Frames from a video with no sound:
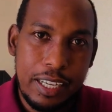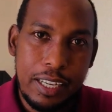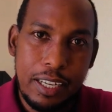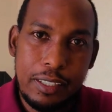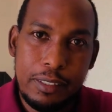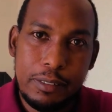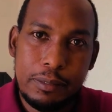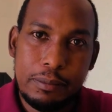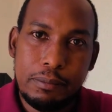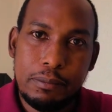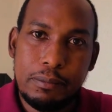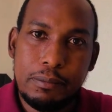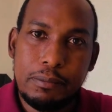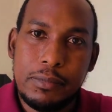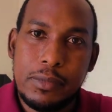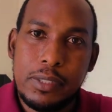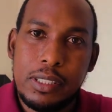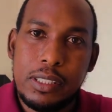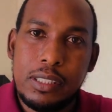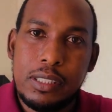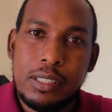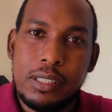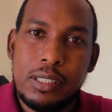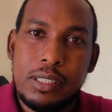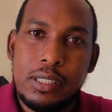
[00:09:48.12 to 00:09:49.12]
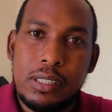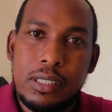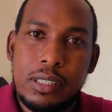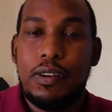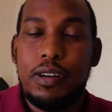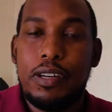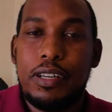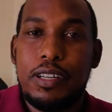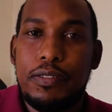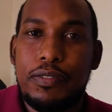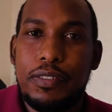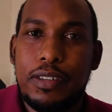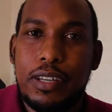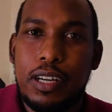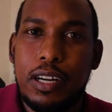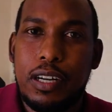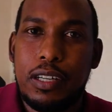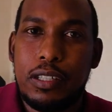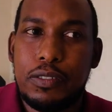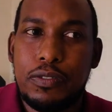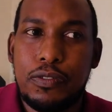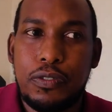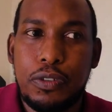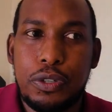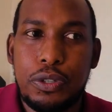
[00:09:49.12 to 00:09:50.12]
Lyca, it's very
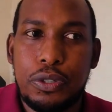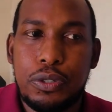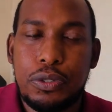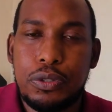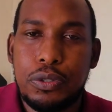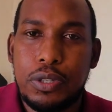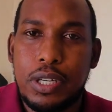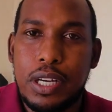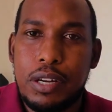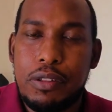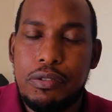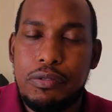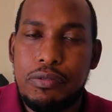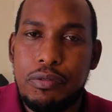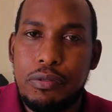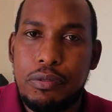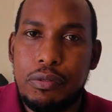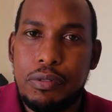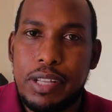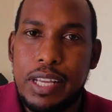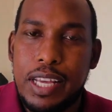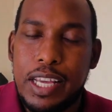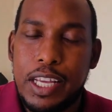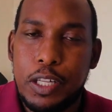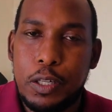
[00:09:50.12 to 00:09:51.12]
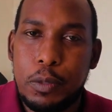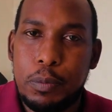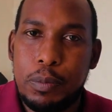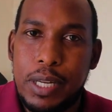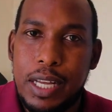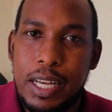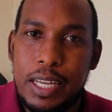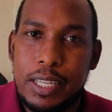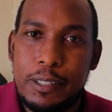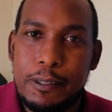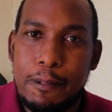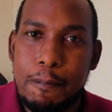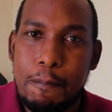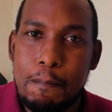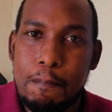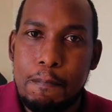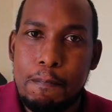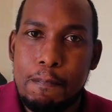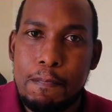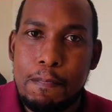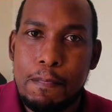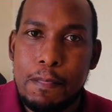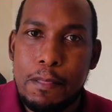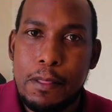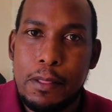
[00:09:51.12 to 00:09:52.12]
difficult for you to get through their helpline.
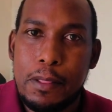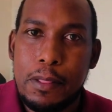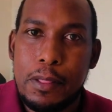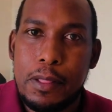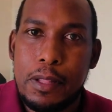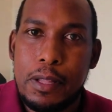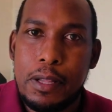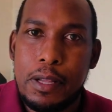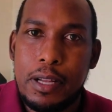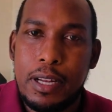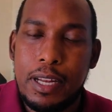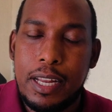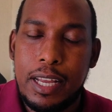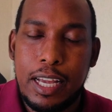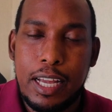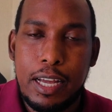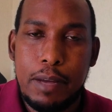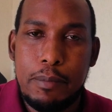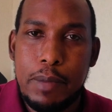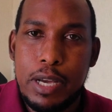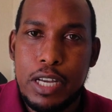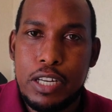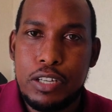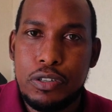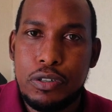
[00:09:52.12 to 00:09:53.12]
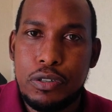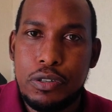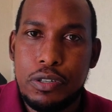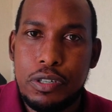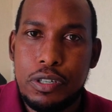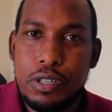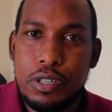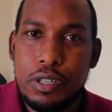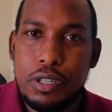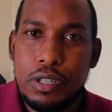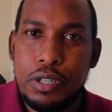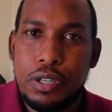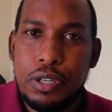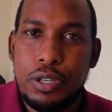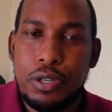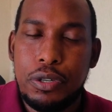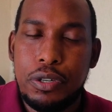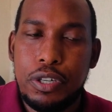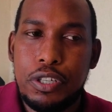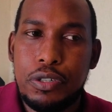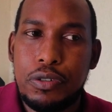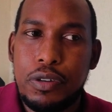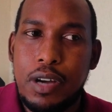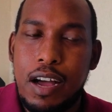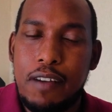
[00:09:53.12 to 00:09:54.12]
Like I mentioned,
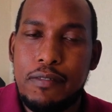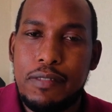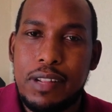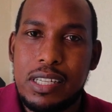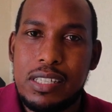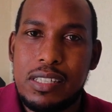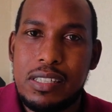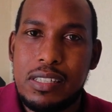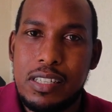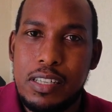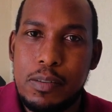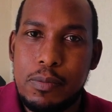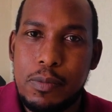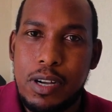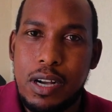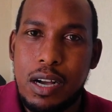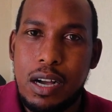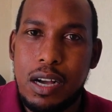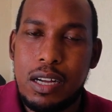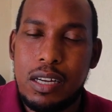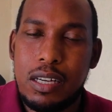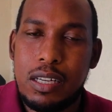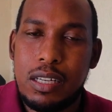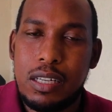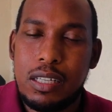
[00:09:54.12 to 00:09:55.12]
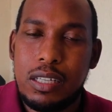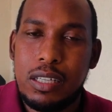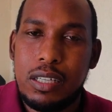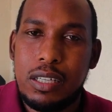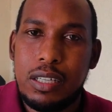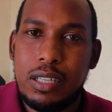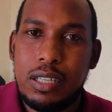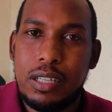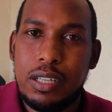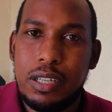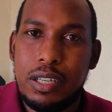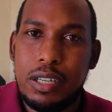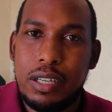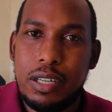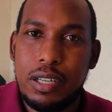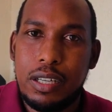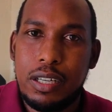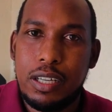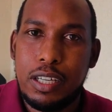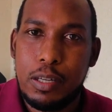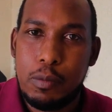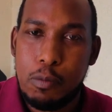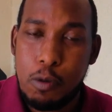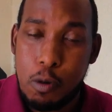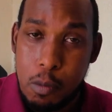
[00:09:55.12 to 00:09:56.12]
you need to have that SIM card
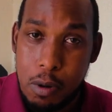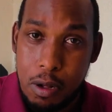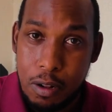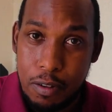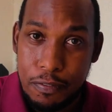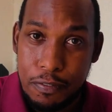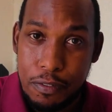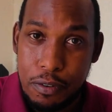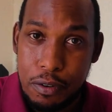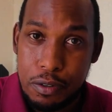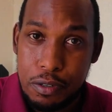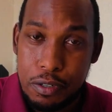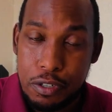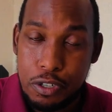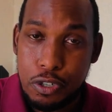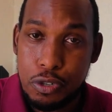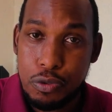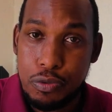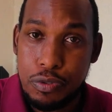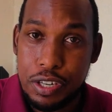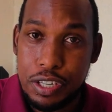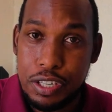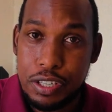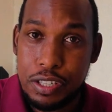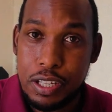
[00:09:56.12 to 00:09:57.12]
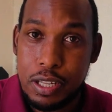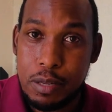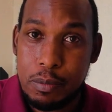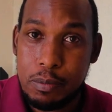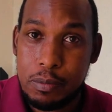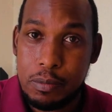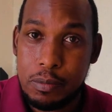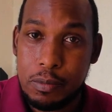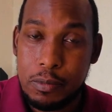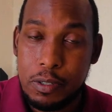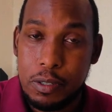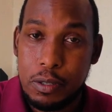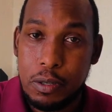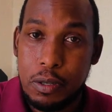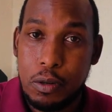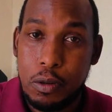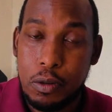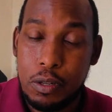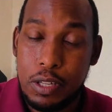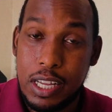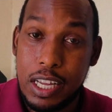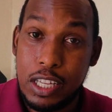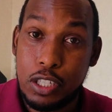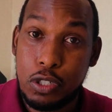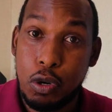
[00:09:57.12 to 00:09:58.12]
in a mobile phone to reach them
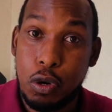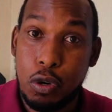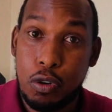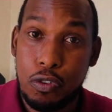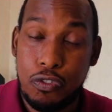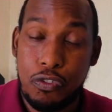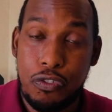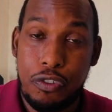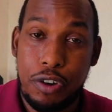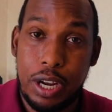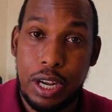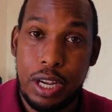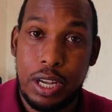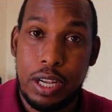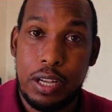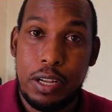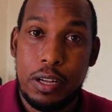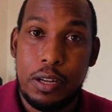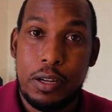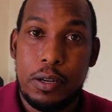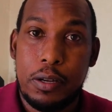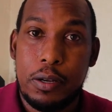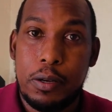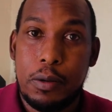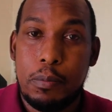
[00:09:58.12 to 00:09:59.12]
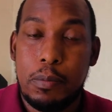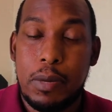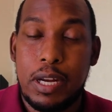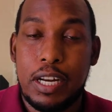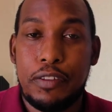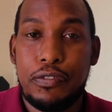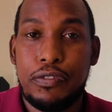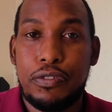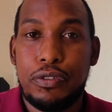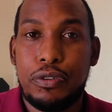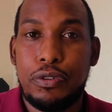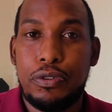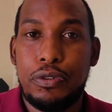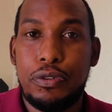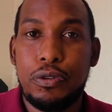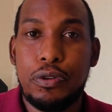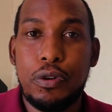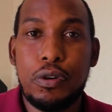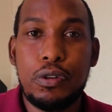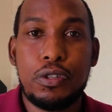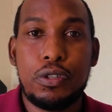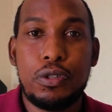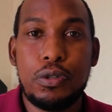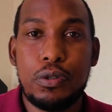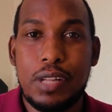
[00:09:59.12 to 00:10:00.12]
on their toll-free. But if you
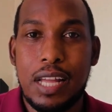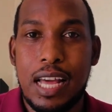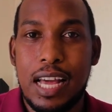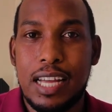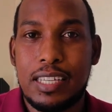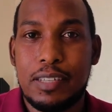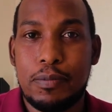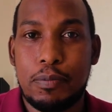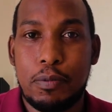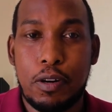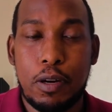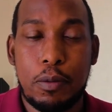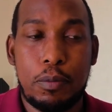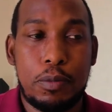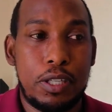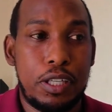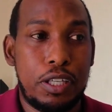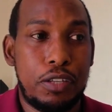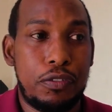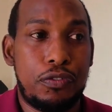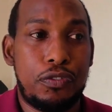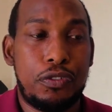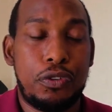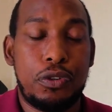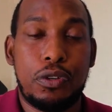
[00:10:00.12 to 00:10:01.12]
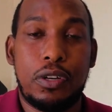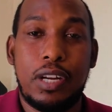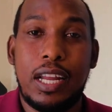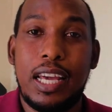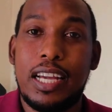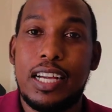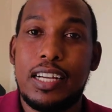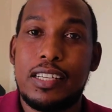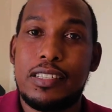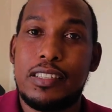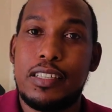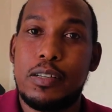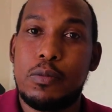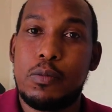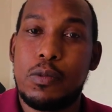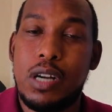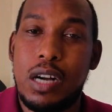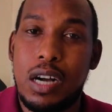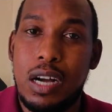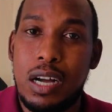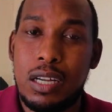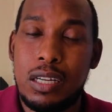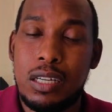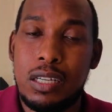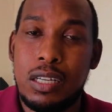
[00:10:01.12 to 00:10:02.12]
do not do that, probably if your Leica
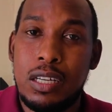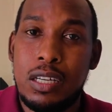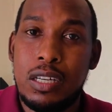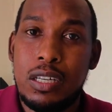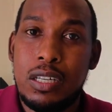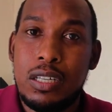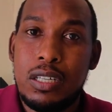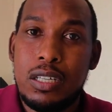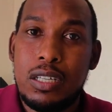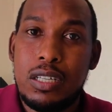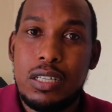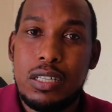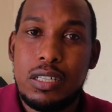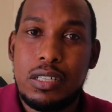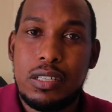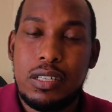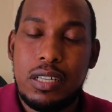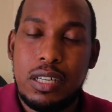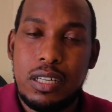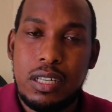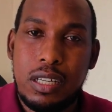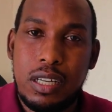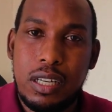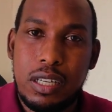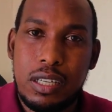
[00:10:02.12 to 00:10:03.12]
SIM card is